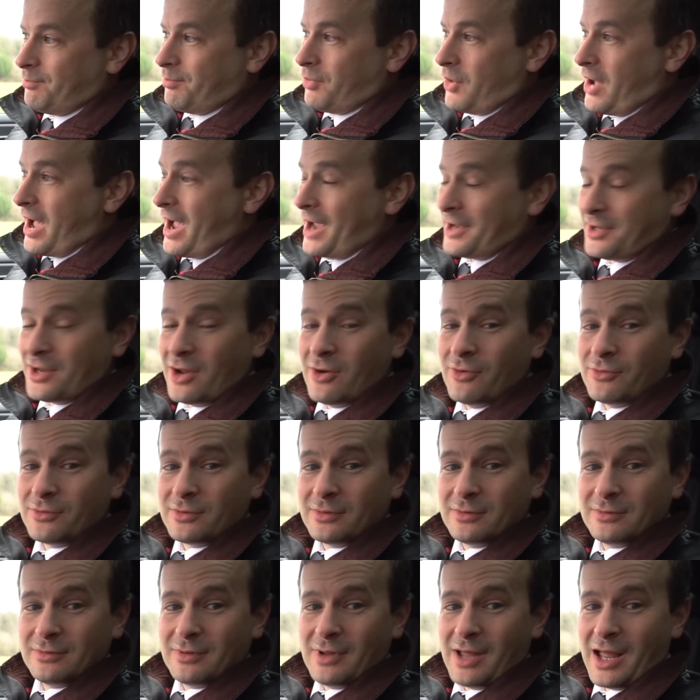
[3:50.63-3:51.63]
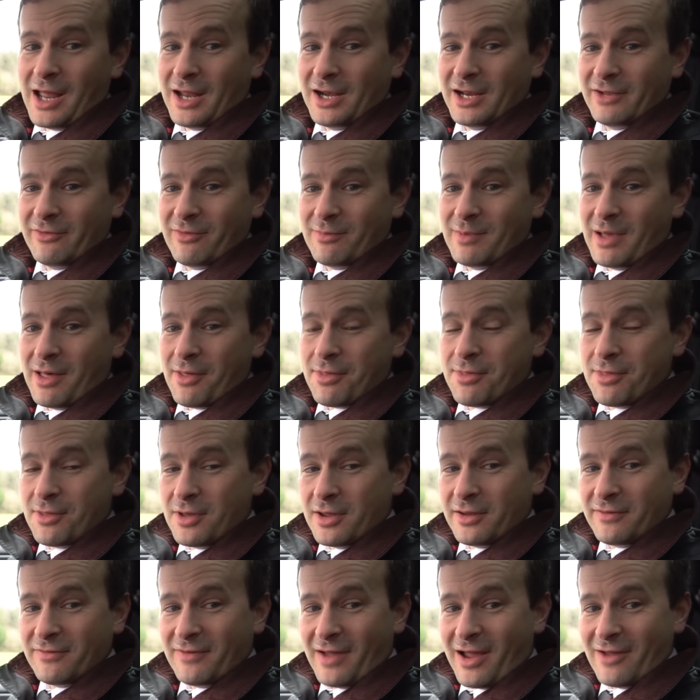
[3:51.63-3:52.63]
But I don't. I live about
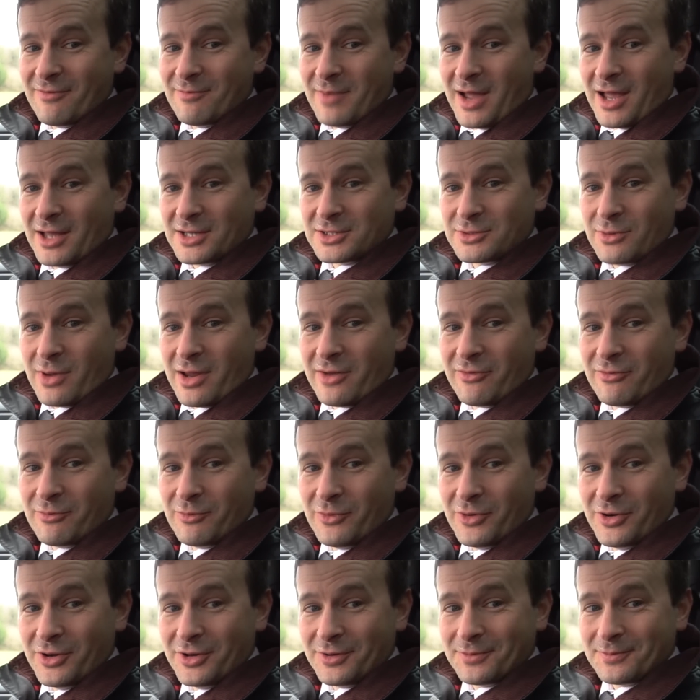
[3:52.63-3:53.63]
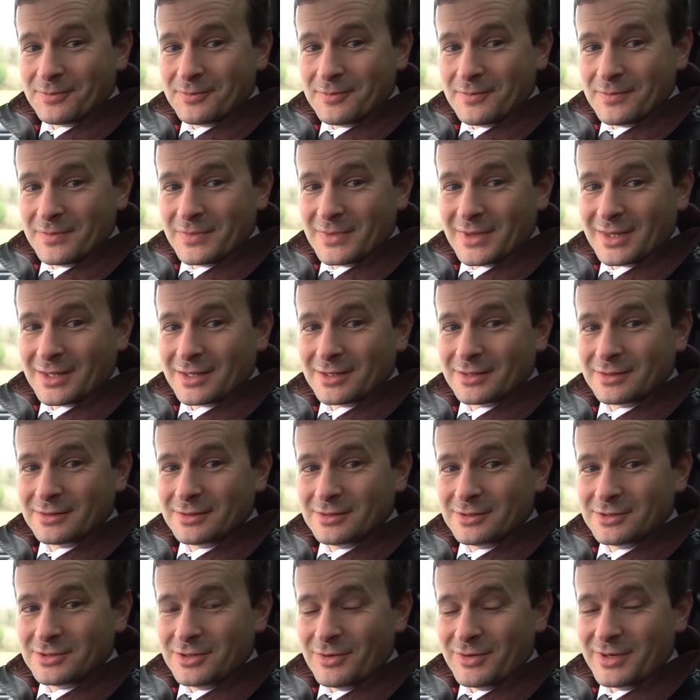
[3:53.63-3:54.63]
35 miles away from work,
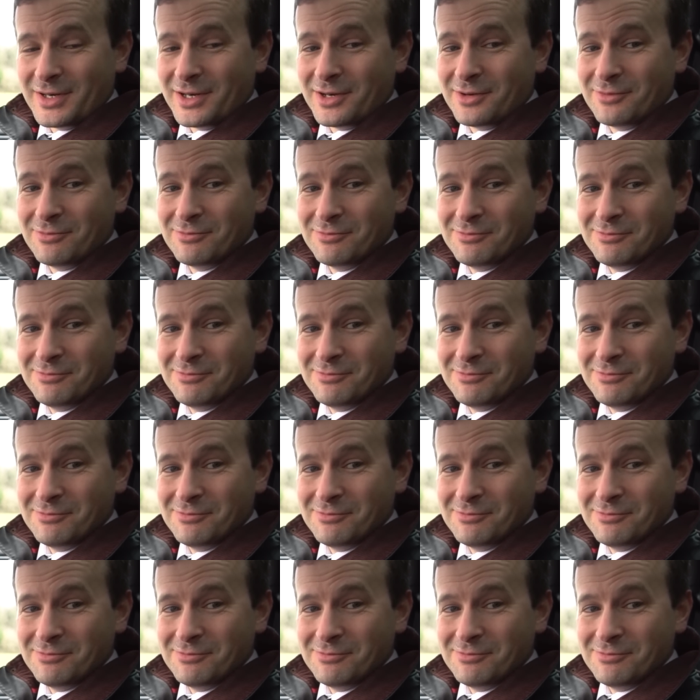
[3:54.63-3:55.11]
so it didn't.